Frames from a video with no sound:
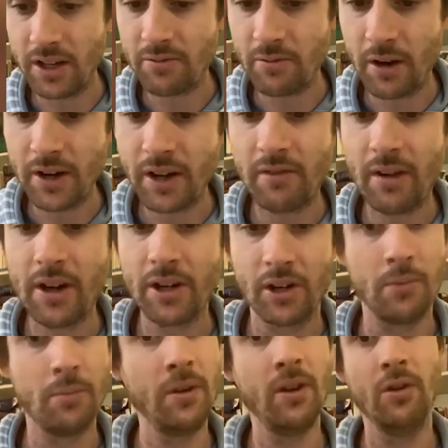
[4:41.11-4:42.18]
He's riding around
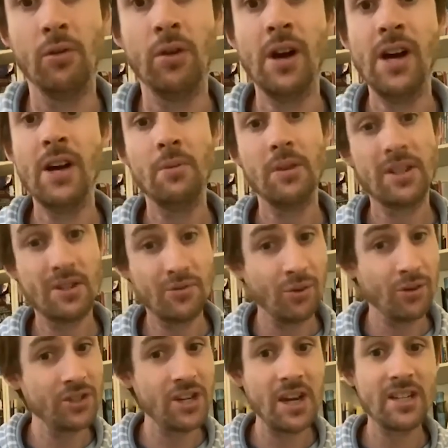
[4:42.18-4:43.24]
on a mule, which is
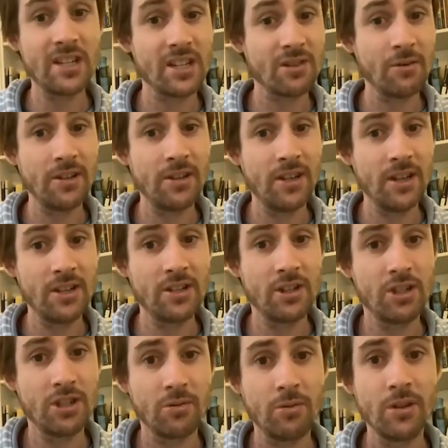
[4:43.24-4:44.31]
what Jesus rode into
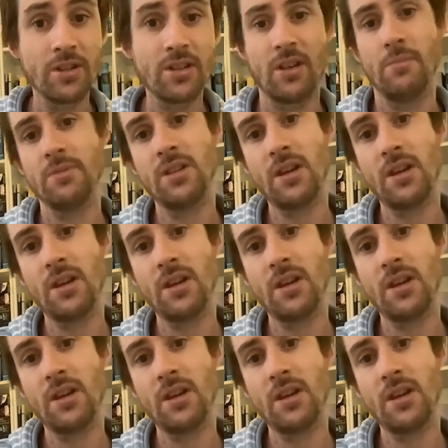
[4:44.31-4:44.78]
Jerusalem.